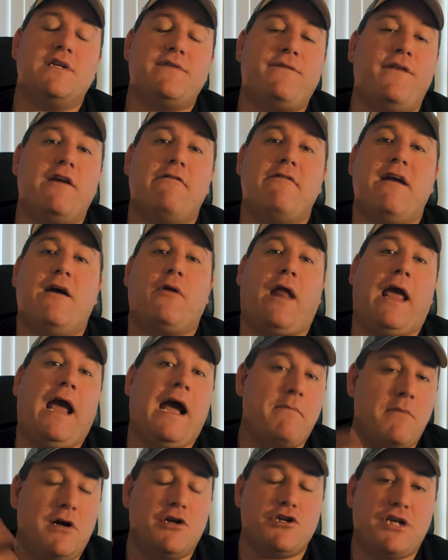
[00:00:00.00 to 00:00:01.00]
is figure out
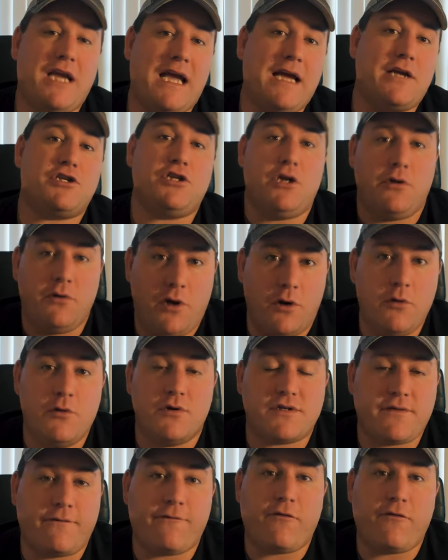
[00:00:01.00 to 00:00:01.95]
how much gas you used